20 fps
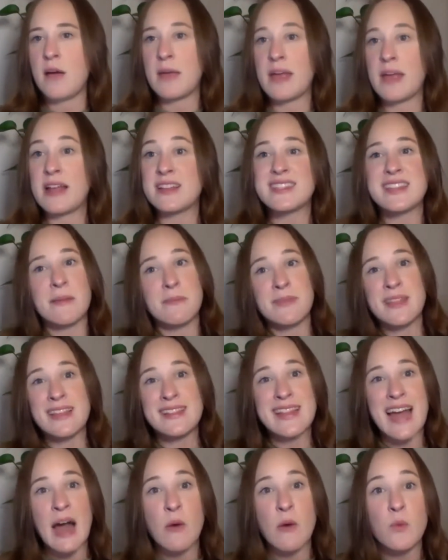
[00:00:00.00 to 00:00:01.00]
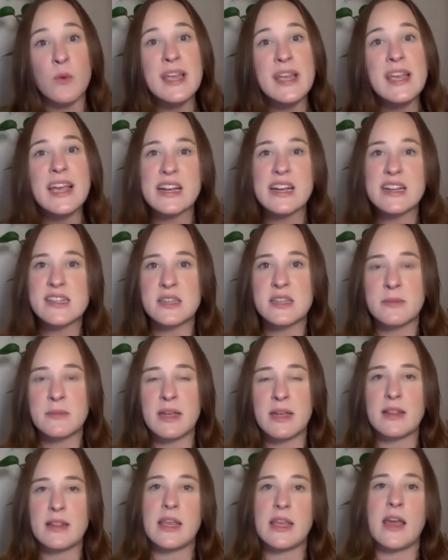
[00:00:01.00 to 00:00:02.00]
and something that we
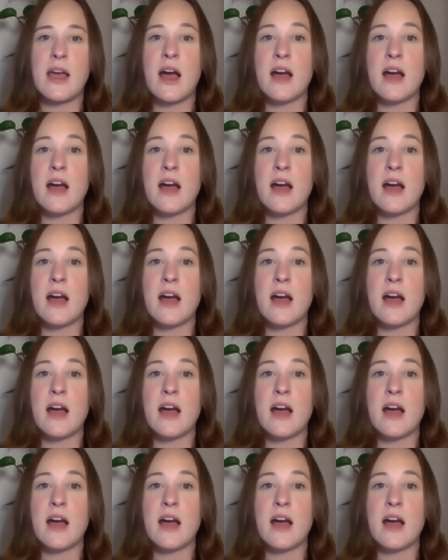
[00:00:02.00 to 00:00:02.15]
intimately